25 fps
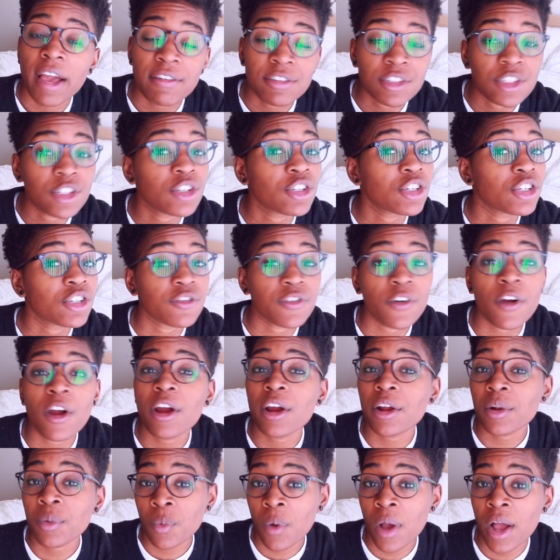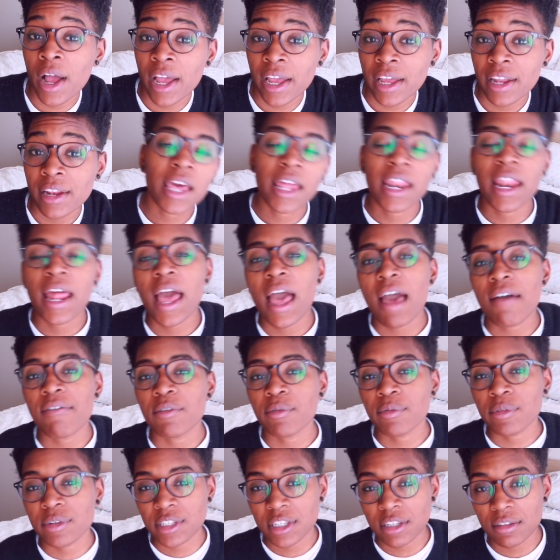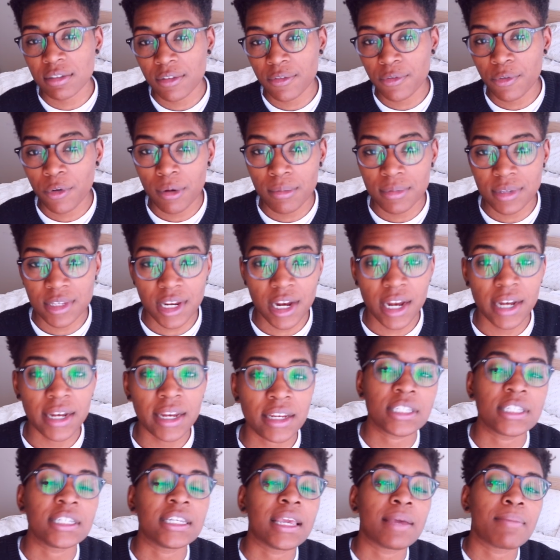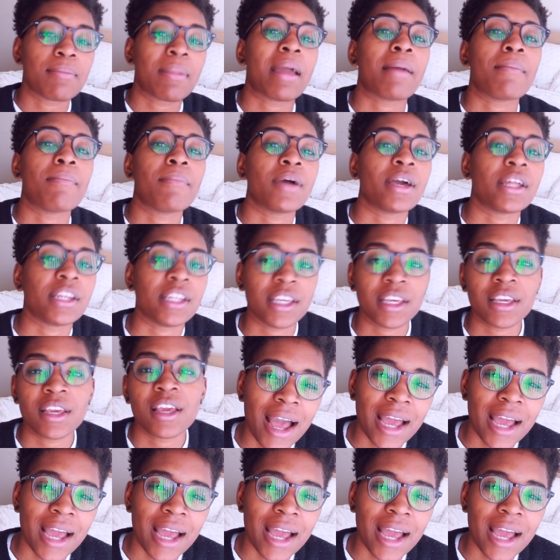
I've searched far and wide, and I haven't received the forms that I need to get my money.